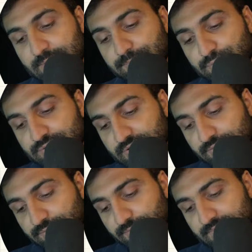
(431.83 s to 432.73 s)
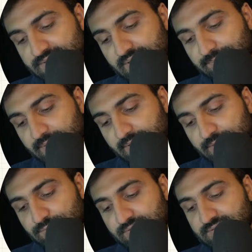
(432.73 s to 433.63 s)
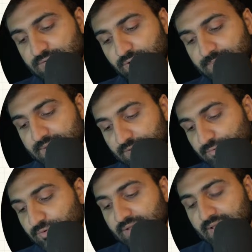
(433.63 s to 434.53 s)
put from this API to this callback queue,